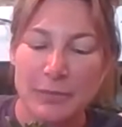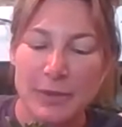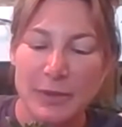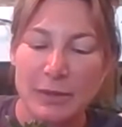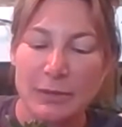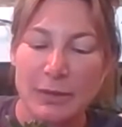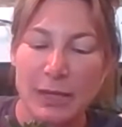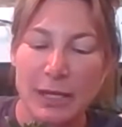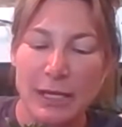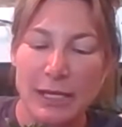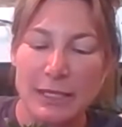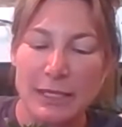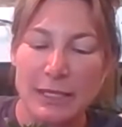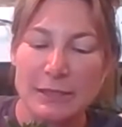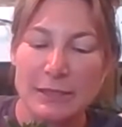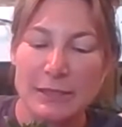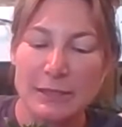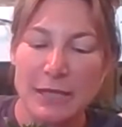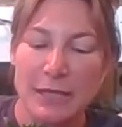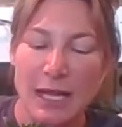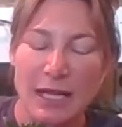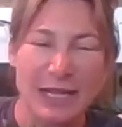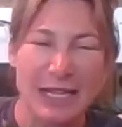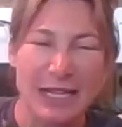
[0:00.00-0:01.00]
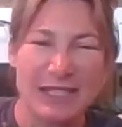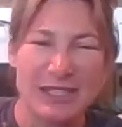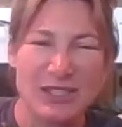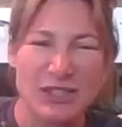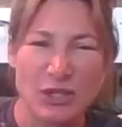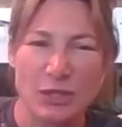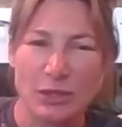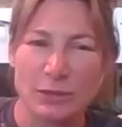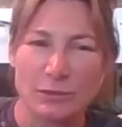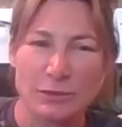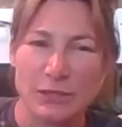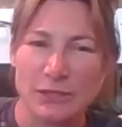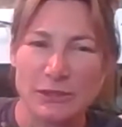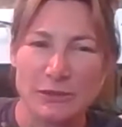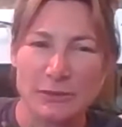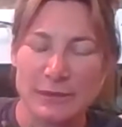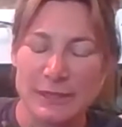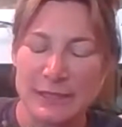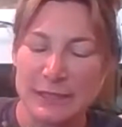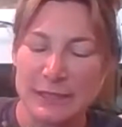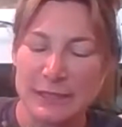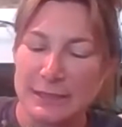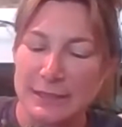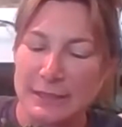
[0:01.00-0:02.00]
right? Not like Star Wars
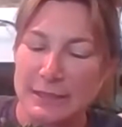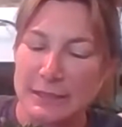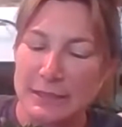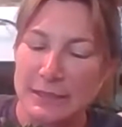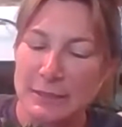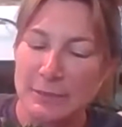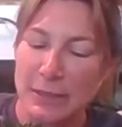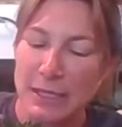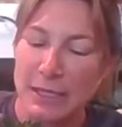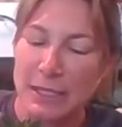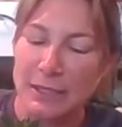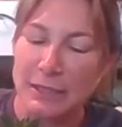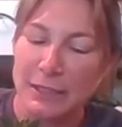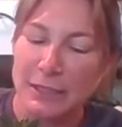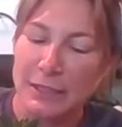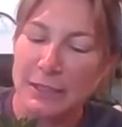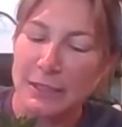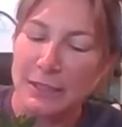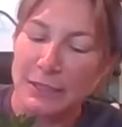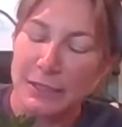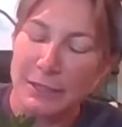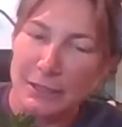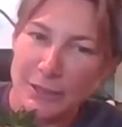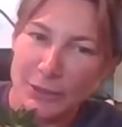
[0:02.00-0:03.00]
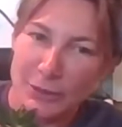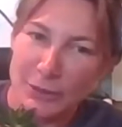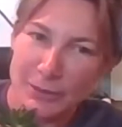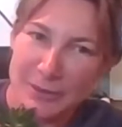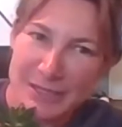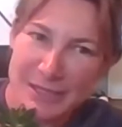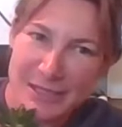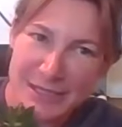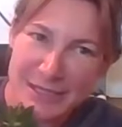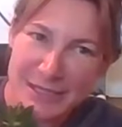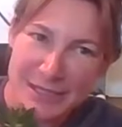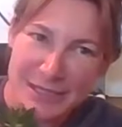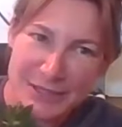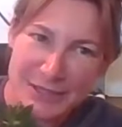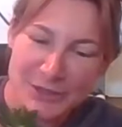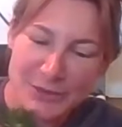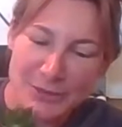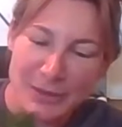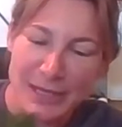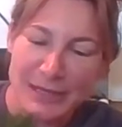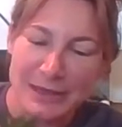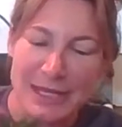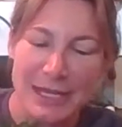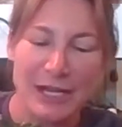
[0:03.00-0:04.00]
resistance, but a little resistance
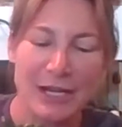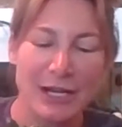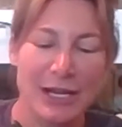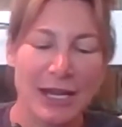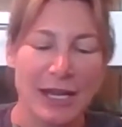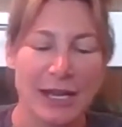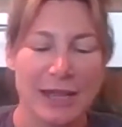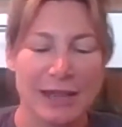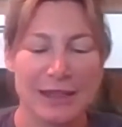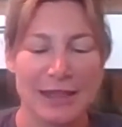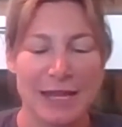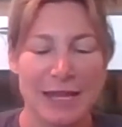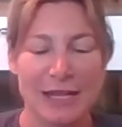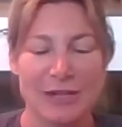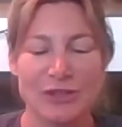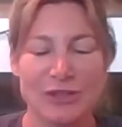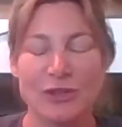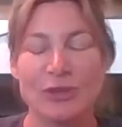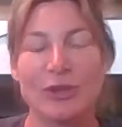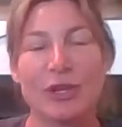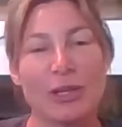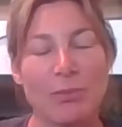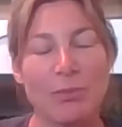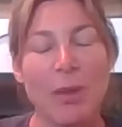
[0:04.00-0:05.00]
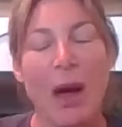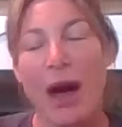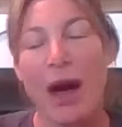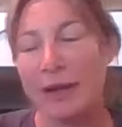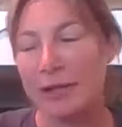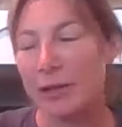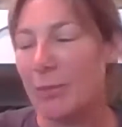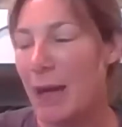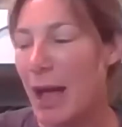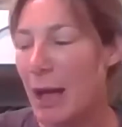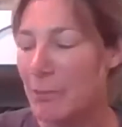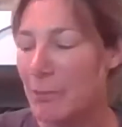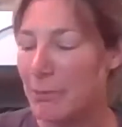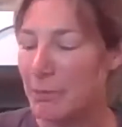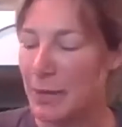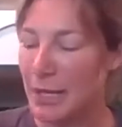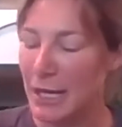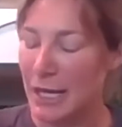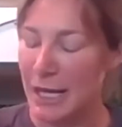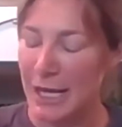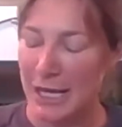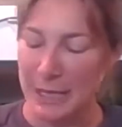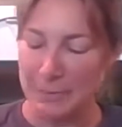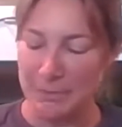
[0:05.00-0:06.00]
right there, then you could pot them up
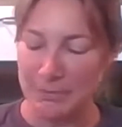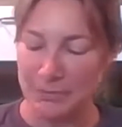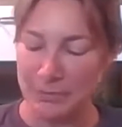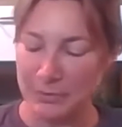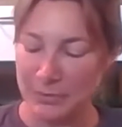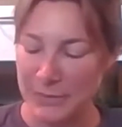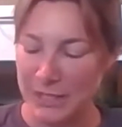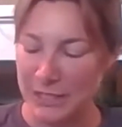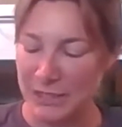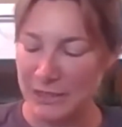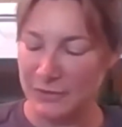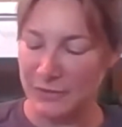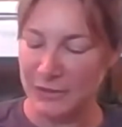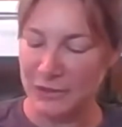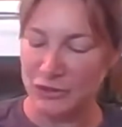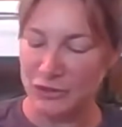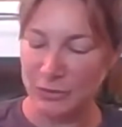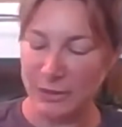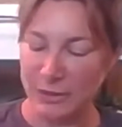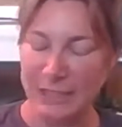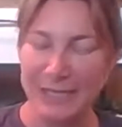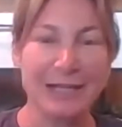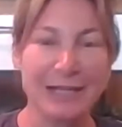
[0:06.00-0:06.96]
individually.